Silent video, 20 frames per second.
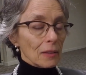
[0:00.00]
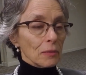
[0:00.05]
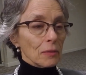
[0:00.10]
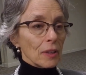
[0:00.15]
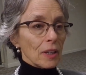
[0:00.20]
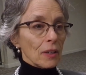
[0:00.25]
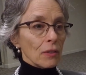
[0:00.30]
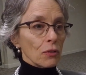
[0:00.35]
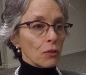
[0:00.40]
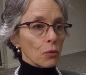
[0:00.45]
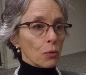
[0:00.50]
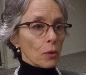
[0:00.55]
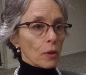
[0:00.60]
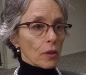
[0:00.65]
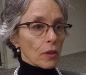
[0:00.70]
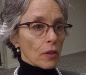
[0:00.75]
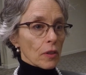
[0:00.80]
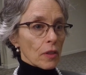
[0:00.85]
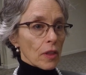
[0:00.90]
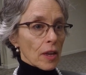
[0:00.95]
Gives
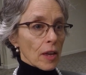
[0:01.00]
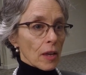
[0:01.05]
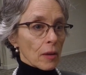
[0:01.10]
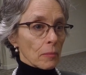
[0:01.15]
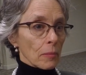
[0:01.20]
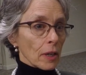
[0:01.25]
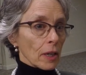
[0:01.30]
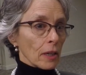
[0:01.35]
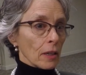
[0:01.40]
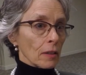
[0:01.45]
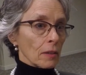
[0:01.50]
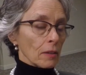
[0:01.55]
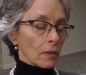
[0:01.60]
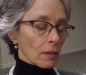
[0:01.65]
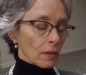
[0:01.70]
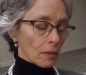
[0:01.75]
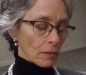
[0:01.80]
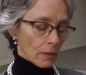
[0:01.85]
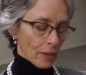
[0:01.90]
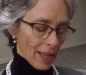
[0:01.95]
them,
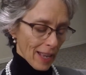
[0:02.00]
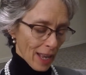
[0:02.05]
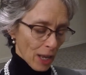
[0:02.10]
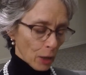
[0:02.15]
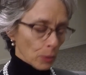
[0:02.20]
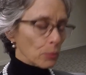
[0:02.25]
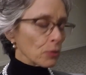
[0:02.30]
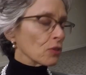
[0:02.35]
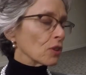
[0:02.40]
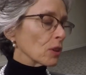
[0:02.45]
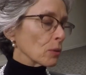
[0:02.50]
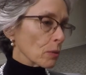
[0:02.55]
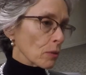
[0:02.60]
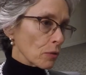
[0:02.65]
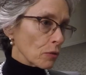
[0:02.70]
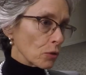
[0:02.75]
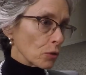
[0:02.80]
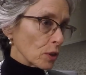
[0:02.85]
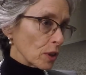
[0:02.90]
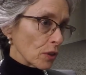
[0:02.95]
helps deal with
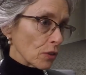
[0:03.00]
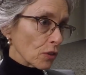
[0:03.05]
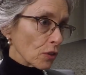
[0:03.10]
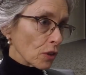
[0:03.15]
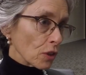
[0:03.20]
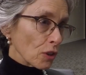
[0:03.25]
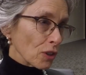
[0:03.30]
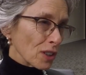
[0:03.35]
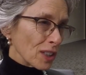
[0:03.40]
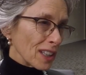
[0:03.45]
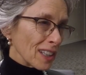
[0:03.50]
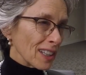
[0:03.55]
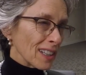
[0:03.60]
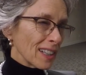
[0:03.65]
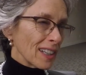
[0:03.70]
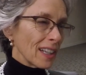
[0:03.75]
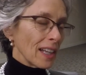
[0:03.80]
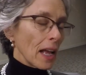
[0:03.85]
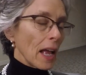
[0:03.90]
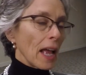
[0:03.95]
food insecurity,
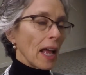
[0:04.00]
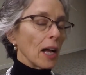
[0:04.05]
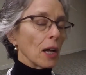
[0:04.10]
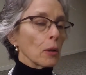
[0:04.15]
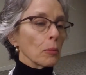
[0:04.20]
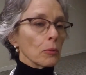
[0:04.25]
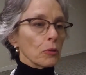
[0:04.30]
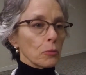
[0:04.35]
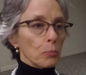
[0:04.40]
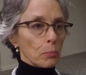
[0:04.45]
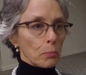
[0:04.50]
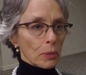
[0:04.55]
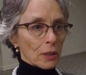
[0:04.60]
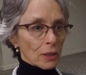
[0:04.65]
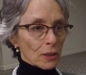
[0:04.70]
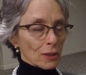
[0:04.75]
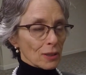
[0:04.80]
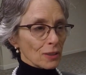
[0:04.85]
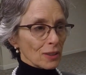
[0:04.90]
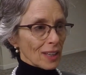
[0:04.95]
helps
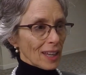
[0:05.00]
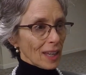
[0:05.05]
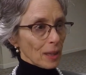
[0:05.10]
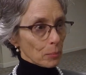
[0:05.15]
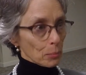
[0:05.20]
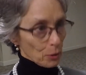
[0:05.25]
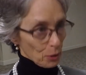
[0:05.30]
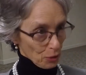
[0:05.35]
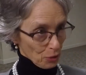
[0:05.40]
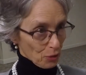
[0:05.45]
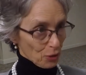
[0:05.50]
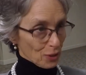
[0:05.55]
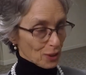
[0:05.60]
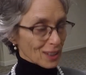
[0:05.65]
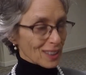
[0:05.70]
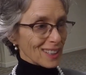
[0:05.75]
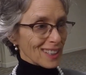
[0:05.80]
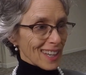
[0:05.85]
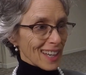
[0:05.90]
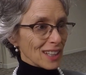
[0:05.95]
build a personal
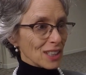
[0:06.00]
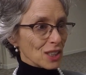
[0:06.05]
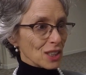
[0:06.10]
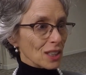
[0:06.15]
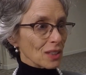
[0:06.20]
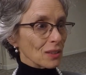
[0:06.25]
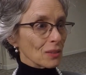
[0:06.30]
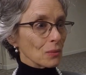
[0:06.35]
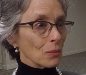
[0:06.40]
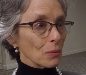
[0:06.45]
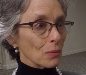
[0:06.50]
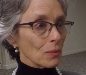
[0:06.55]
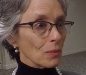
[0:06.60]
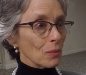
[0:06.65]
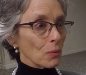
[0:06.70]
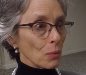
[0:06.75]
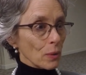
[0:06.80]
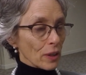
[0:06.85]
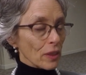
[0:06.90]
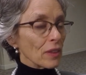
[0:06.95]
connection
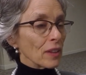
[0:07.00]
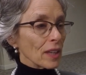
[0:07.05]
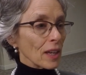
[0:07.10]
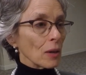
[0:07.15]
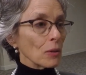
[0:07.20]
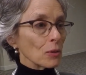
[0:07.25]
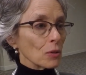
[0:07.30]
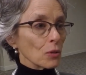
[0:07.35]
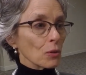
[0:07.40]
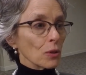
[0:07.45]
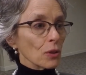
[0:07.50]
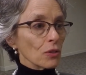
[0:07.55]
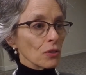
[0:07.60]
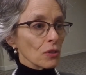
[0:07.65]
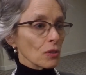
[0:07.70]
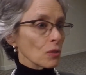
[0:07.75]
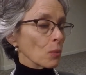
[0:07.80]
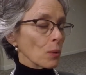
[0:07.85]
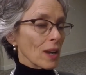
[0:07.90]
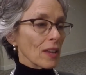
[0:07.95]
with the outdoors
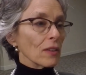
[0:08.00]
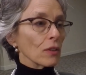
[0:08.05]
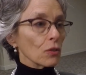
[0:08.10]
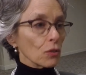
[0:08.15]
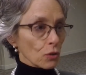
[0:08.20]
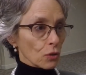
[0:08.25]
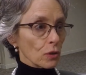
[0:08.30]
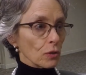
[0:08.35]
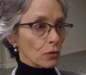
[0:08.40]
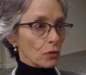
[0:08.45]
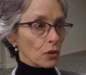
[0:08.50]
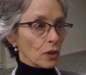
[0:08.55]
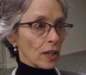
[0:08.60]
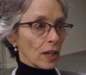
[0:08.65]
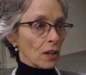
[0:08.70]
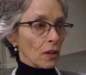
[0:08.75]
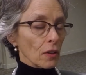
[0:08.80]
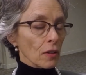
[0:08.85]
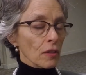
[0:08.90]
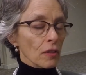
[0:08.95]
in a way that's good for
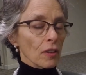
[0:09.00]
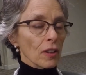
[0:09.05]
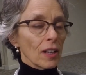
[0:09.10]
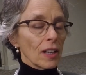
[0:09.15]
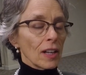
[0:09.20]
health,